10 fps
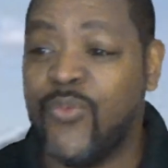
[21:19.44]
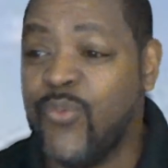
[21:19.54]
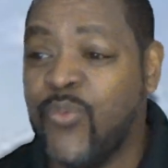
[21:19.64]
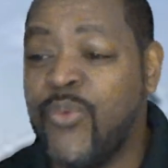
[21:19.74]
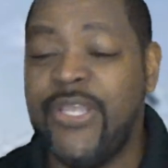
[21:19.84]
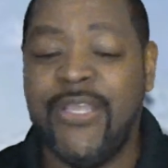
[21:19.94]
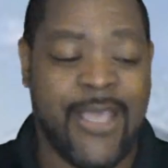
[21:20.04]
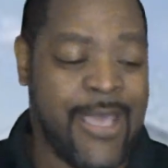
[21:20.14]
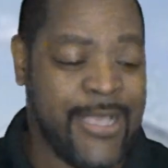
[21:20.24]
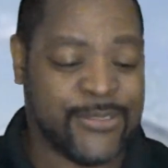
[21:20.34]

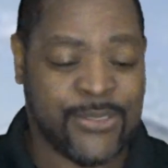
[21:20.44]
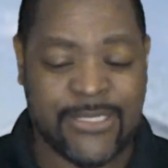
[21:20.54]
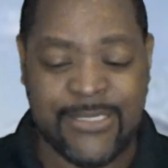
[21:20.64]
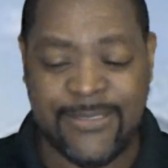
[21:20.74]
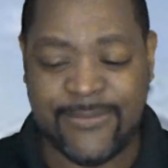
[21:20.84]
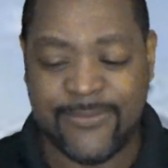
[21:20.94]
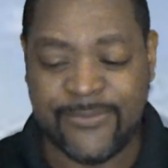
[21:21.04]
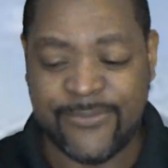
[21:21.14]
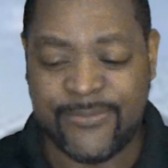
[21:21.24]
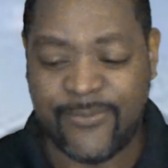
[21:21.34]
we actually
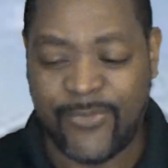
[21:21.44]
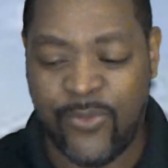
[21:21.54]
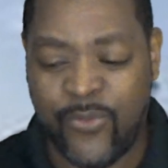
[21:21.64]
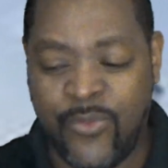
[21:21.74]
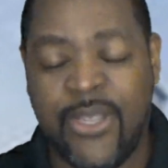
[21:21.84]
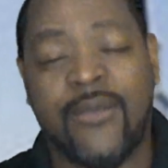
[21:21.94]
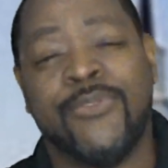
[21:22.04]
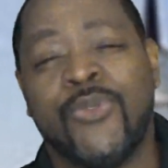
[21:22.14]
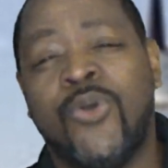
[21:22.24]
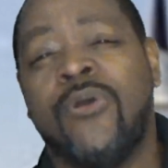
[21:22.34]
we
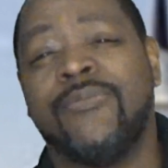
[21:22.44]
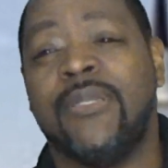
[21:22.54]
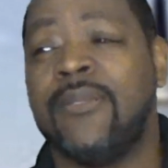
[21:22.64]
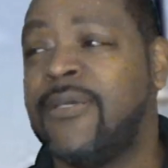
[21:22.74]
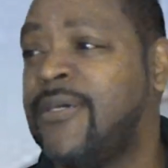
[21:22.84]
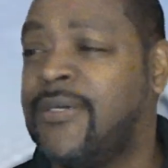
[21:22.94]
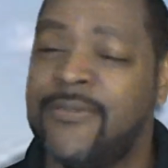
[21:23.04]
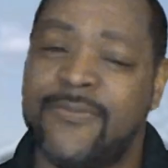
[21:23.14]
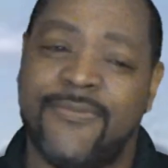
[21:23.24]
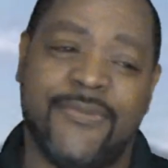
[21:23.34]
absorb the
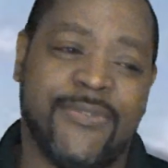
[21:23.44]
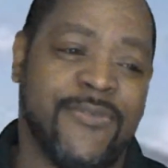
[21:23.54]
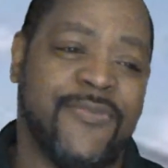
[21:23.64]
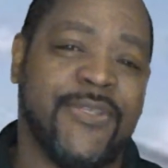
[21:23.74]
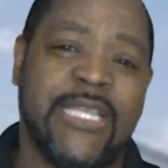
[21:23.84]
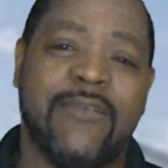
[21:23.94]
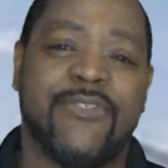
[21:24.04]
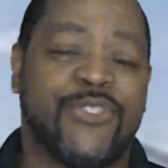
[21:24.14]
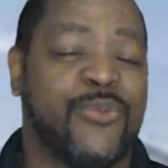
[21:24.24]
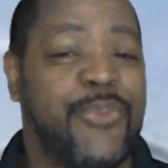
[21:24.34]
love, the
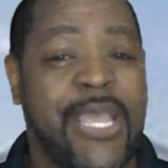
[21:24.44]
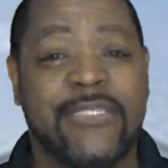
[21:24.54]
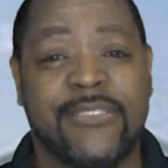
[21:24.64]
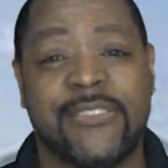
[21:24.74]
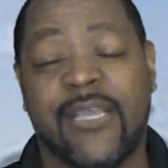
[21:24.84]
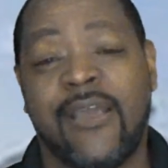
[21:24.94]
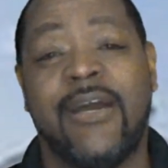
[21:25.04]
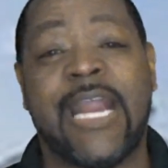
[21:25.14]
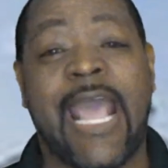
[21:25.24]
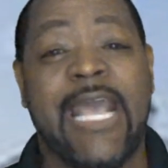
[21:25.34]
forgiveness, the patience that
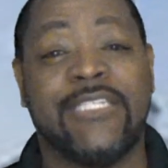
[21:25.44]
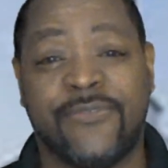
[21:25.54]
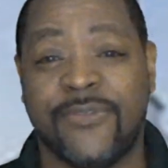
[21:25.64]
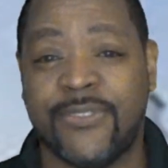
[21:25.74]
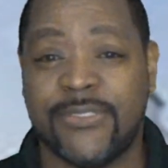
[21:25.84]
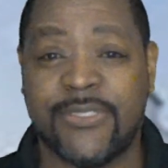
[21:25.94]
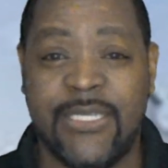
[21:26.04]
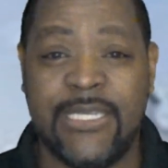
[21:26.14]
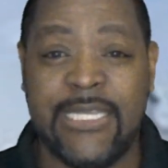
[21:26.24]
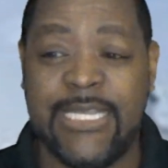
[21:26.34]
God has for us.
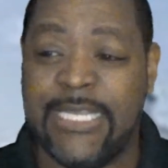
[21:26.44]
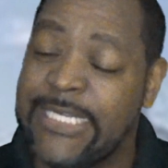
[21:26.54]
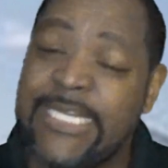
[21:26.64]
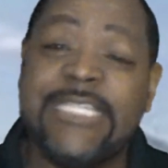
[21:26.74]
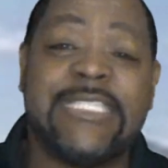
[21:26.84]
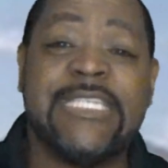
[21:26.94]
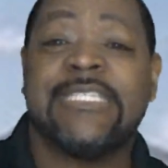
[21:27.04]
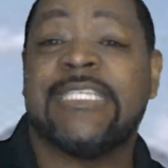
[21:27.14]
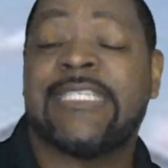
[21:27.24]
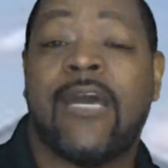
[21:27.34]
And then he
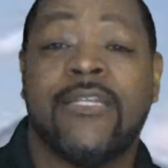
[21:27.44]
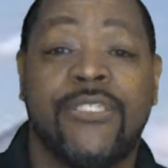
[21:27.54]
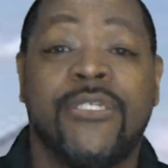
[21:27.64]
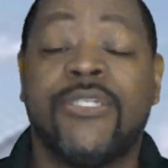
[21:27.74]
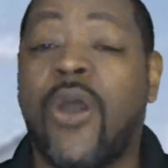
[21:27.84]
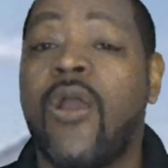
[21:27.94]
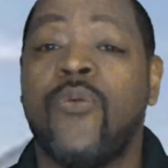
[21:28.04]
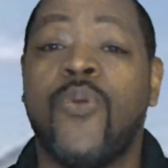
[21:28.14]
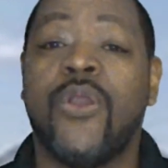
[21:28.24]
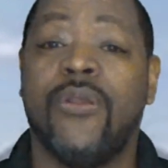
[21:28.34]
sends us out into a
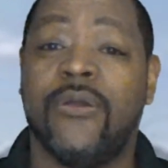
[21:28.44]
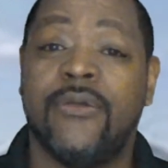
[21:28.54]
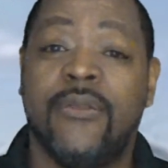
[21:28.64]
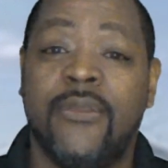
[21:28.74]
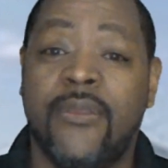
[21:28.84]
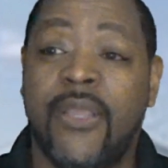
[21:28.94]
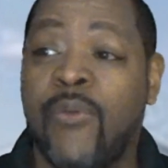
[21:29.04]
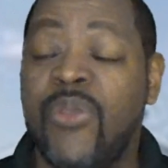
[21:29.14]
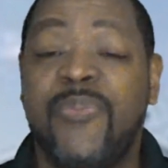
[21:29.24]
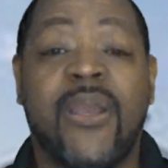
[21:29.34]
dark world
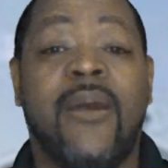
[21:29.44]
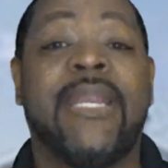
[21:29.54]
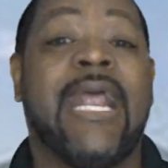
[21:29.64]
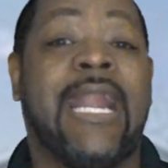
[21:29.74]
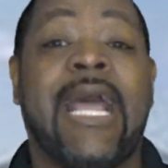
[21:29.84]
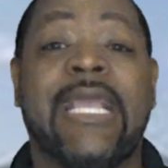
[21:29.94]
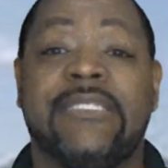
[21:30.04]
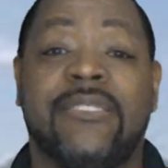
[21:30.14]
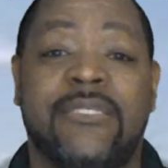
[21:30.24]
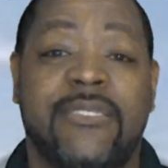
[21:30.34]
and we become that
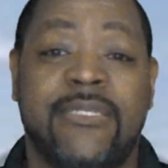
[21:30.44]
light.